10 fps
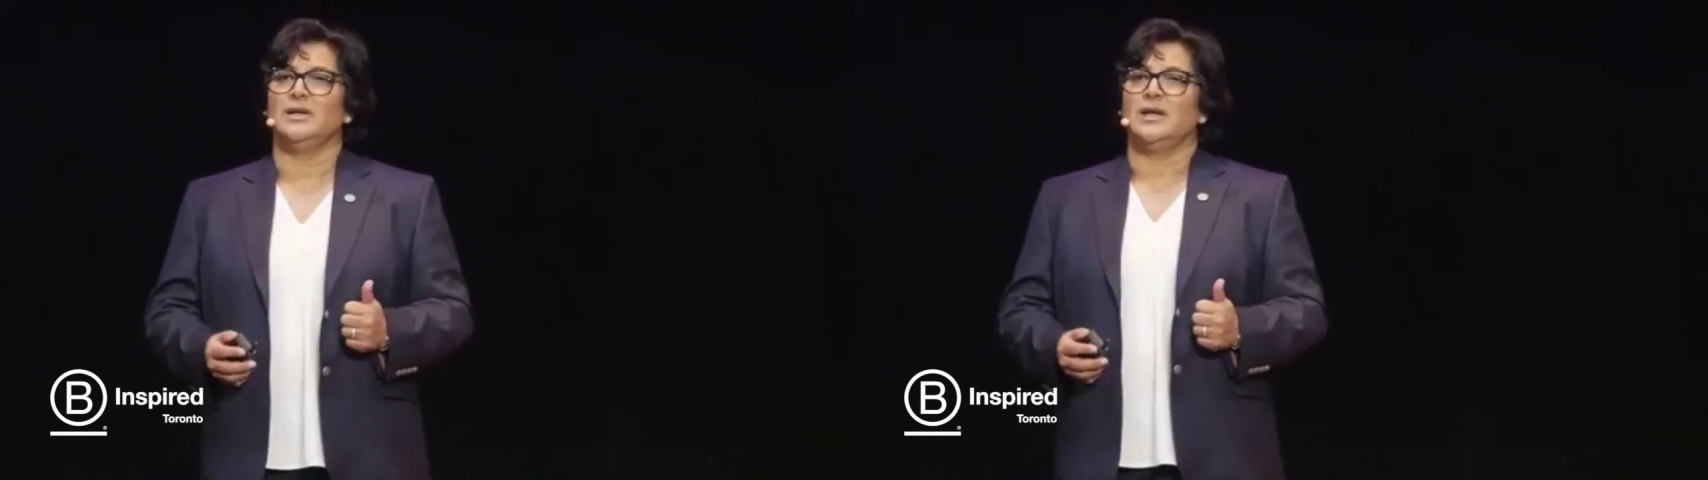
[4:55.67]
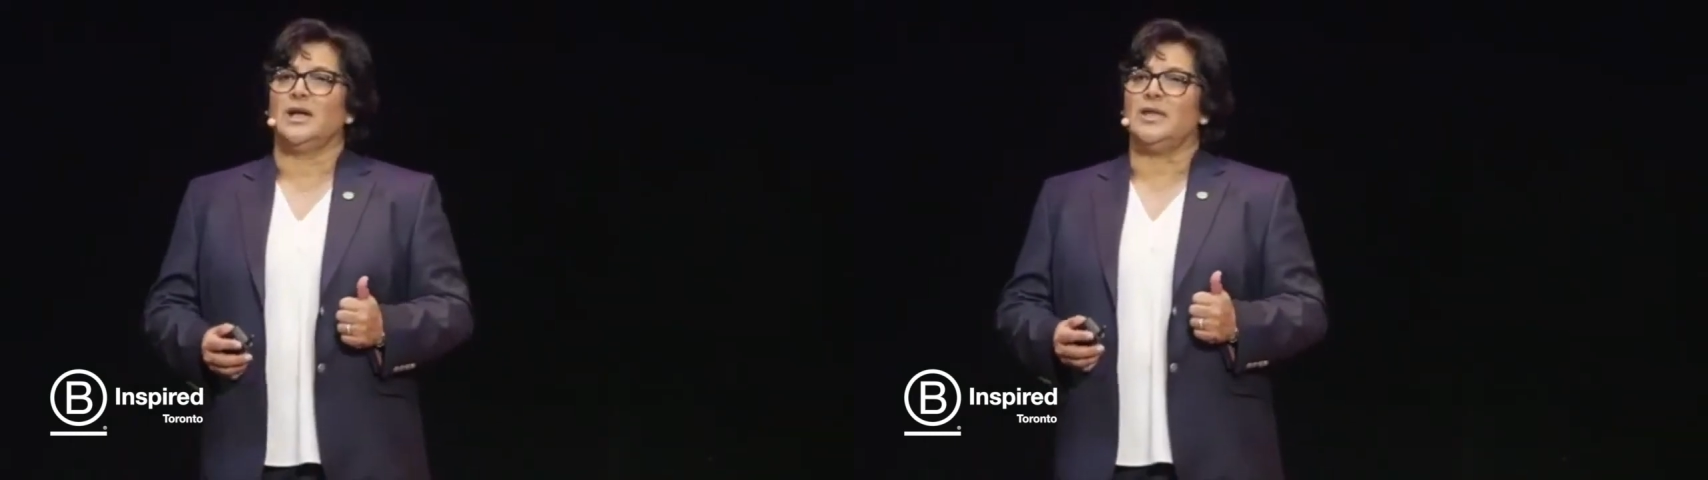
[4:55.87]

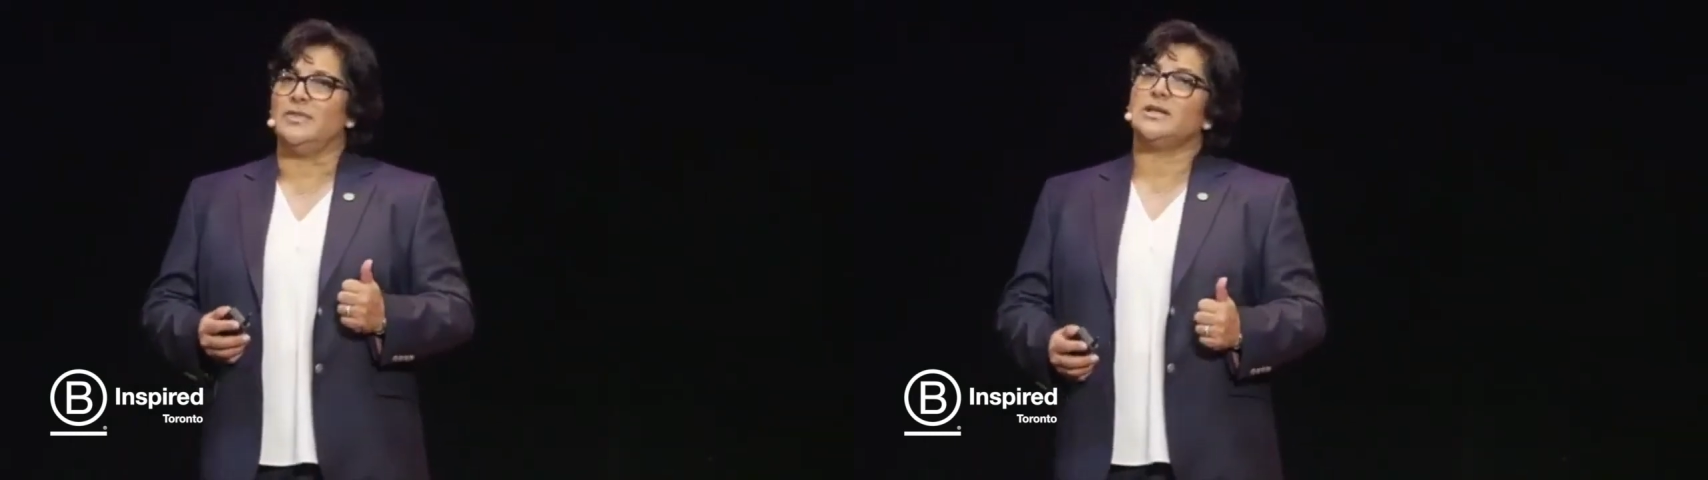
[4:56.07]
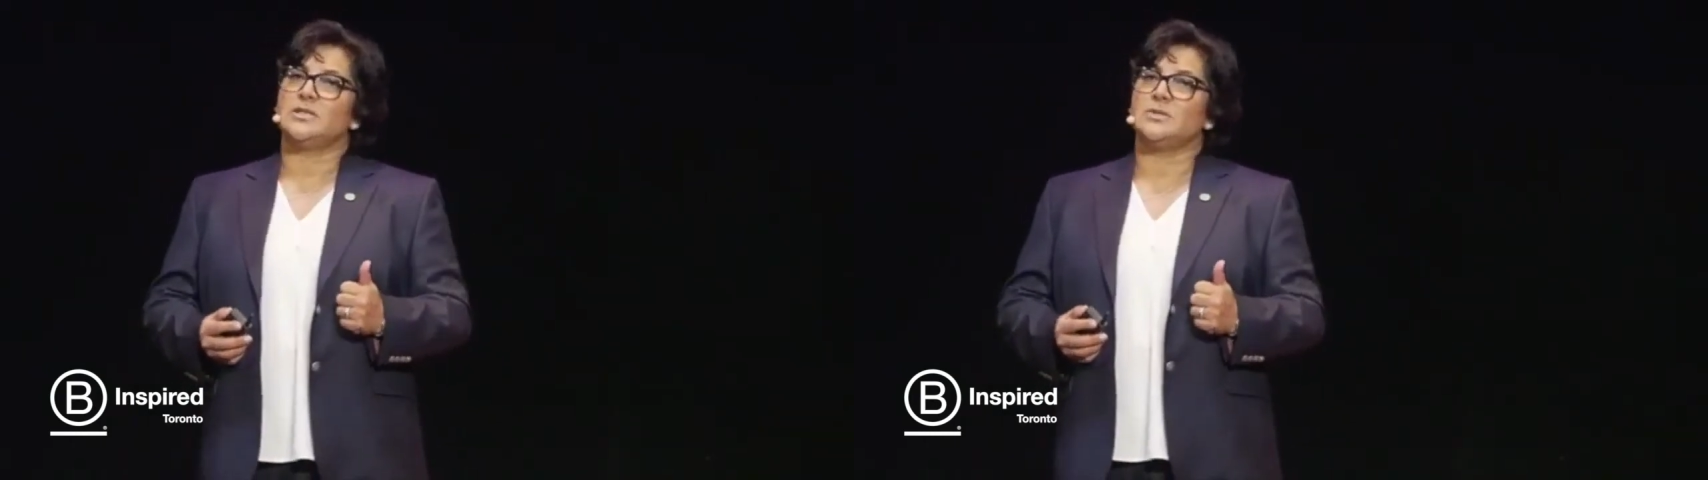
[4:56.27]
And
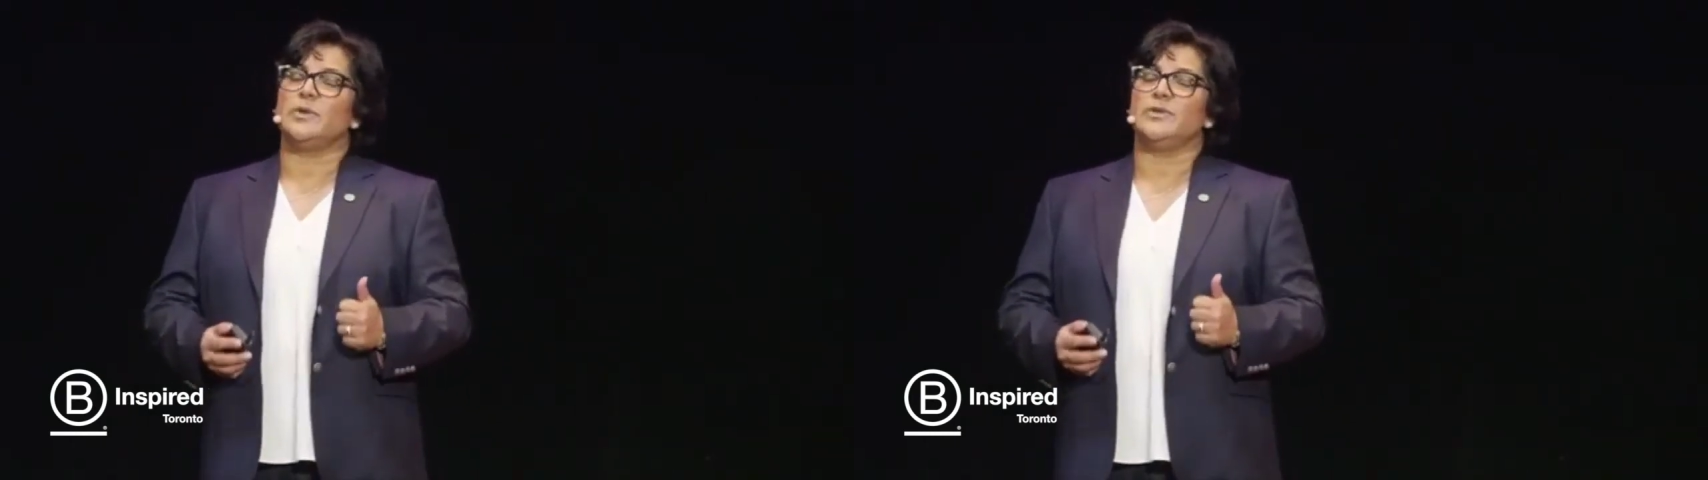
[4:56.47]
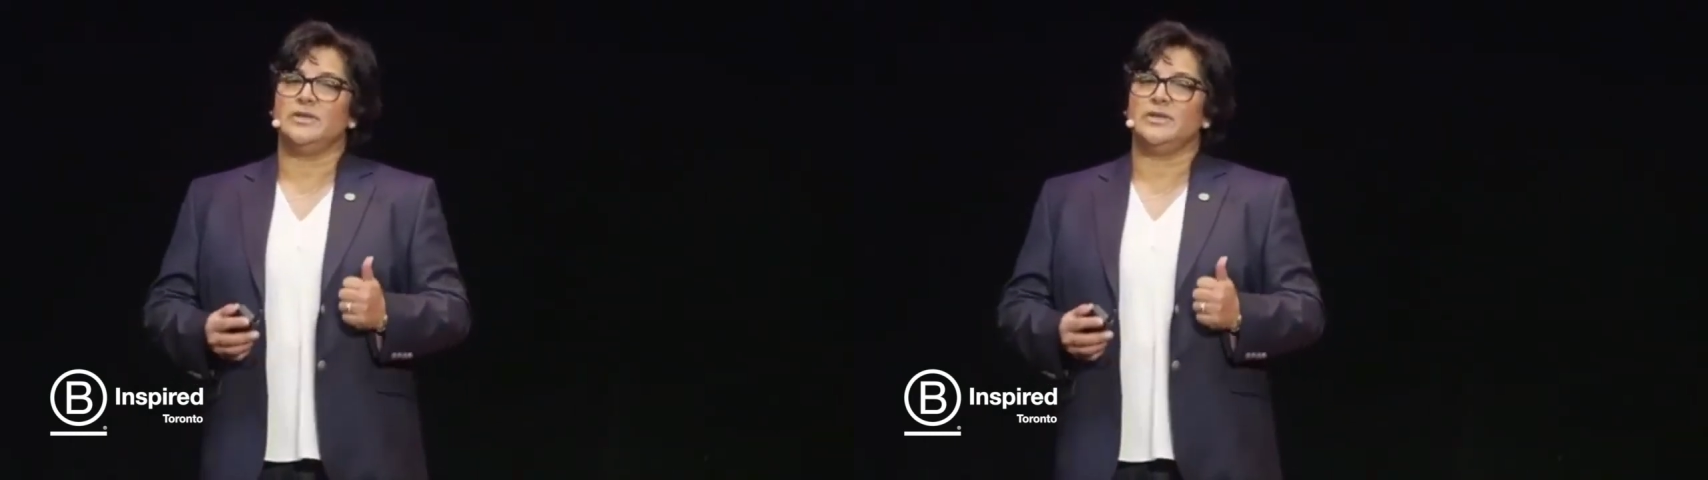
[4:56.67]
that's
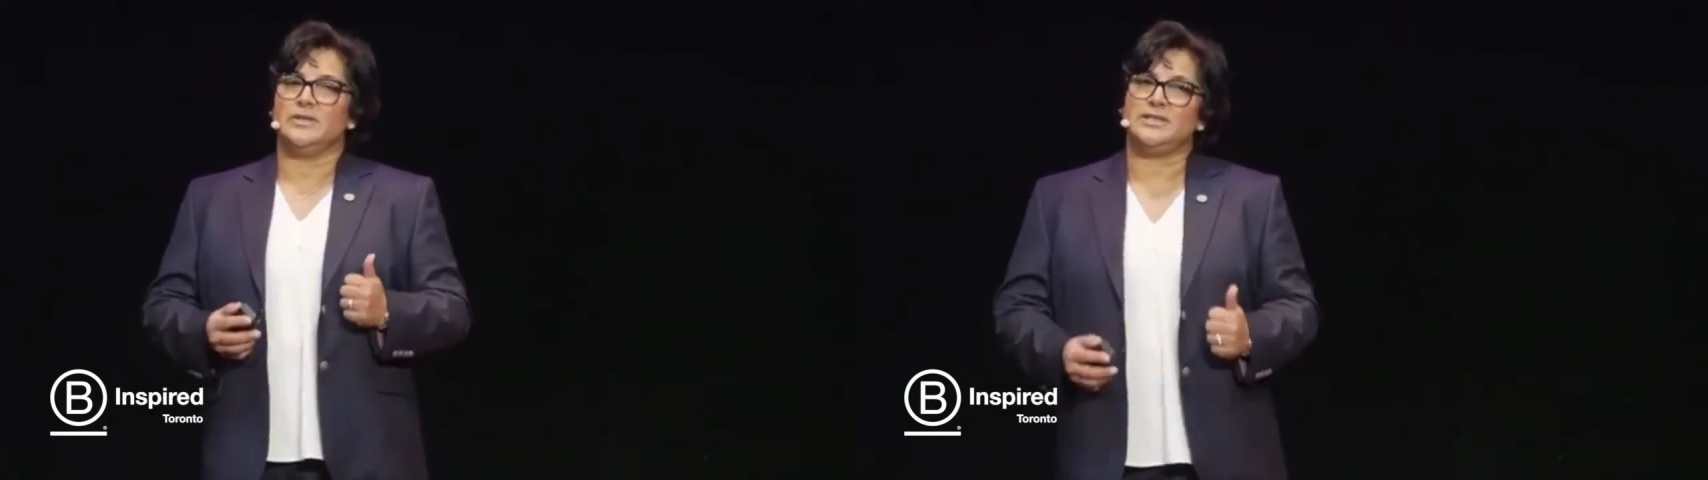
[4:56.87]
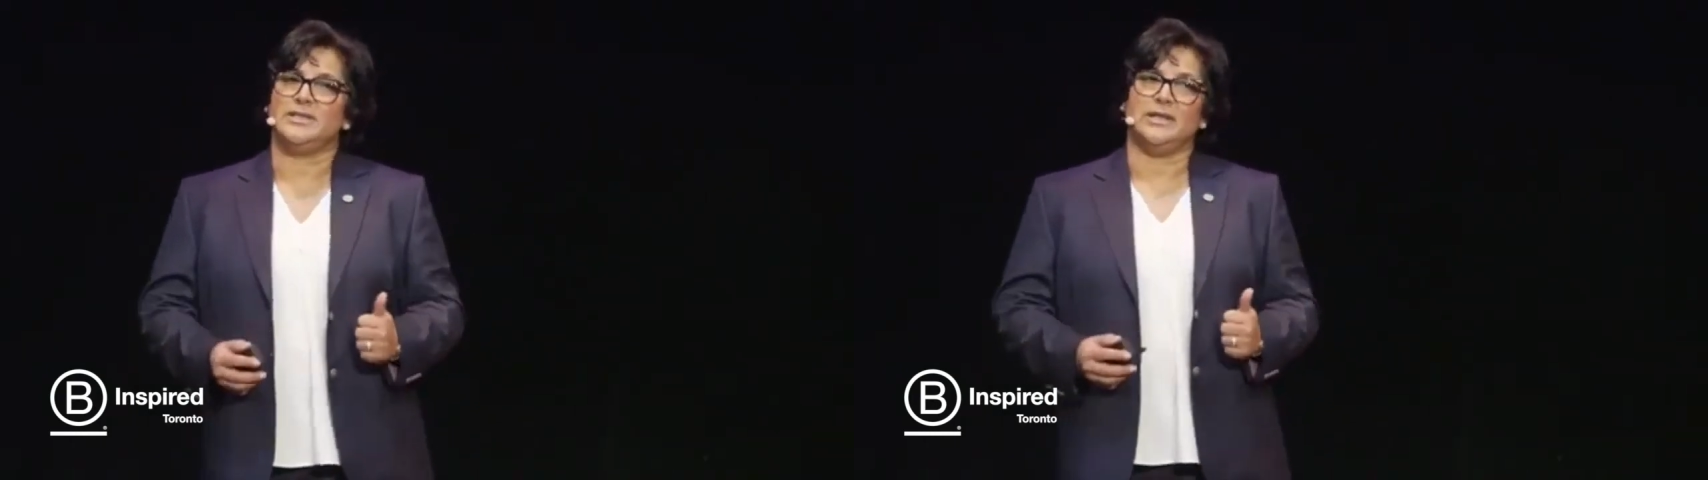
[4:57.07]
what the
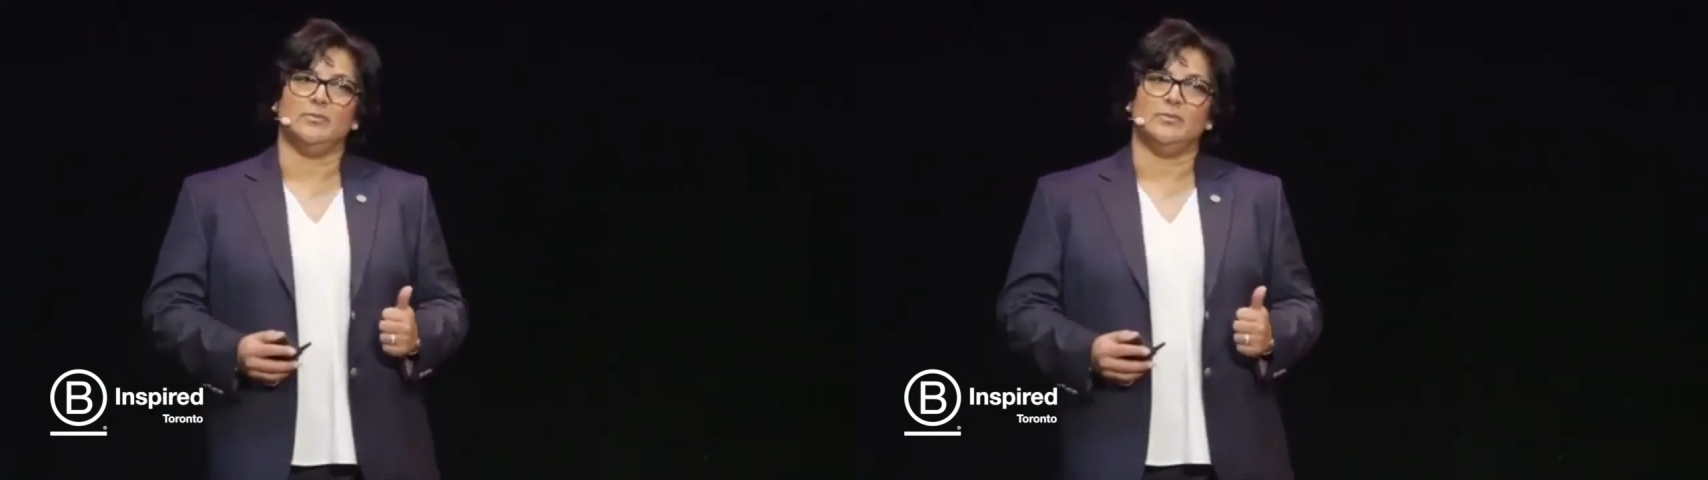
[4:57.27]
team